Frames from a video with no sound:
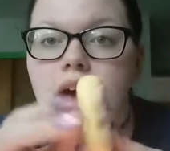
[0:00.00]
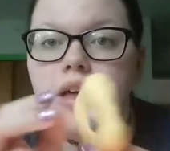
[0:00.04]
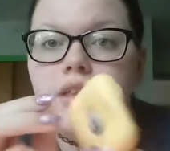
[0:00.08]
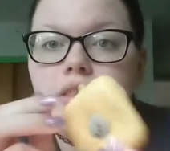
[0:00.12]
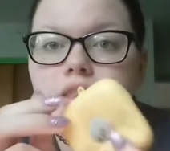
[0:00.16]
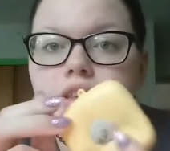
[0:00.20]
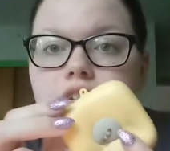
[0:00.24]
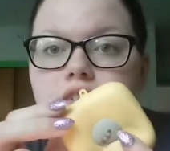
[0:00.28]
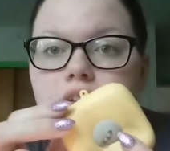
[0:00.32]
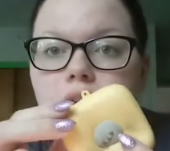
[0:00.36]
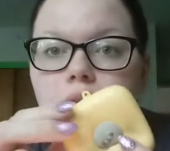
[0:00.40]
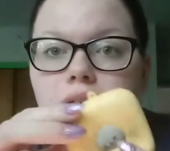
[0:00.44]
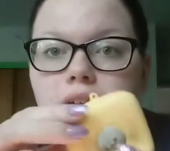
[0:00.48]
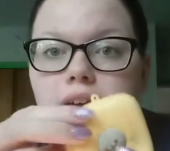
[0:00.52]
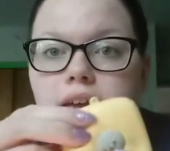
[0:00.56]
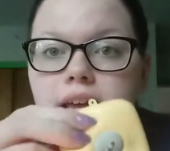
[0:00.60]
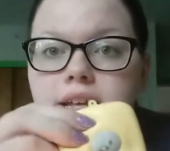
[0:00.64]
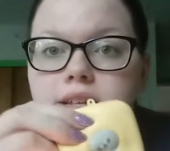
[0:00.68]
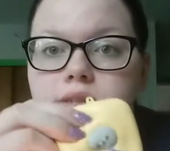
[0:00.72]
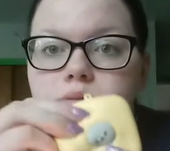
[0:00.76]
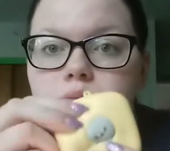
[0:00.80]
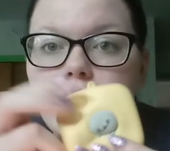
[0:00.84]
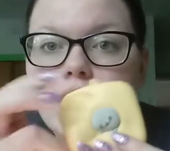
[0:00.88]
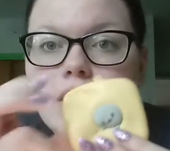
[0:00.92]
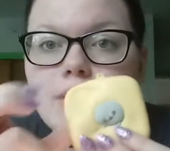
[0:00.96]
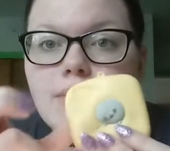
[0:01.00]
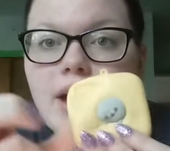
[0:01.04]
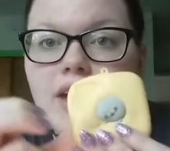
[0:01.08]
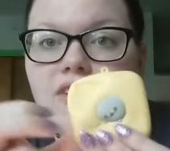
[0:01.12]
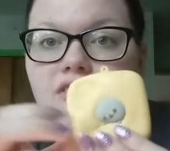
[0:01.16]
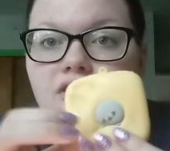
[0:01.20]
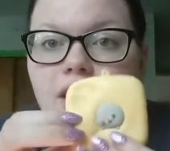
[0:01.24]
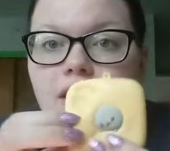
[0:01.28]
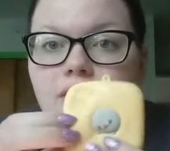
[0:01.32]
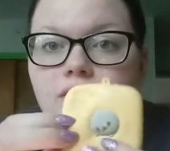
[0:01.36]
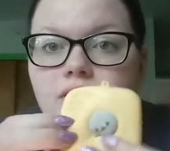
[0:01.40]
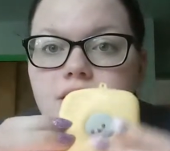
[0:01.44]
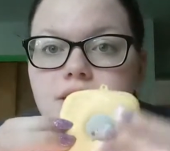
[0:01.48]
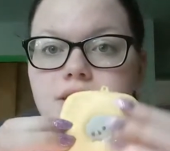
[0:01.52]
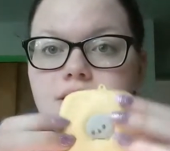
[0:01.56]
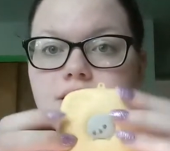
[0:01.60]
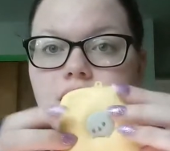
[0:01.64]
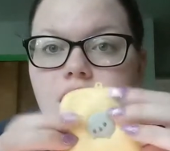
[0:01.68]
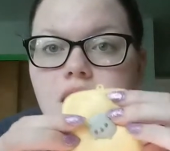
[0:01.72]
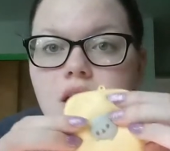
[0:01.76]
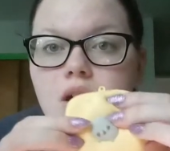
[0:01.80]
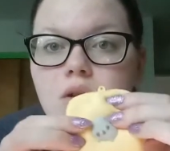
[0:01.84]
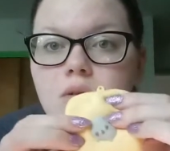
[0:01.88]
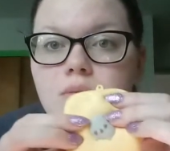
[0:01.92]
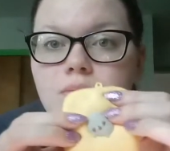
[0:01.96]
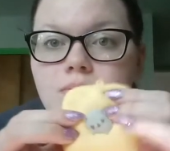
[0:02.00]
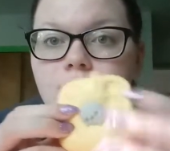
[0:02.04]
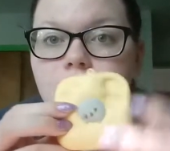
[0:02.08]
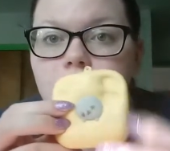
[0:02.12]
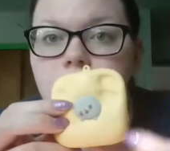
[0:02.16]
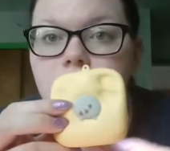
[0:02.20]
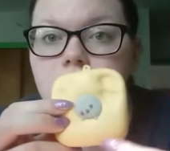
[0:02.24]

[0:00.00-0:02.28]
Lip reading: The donut is one of my favorites though,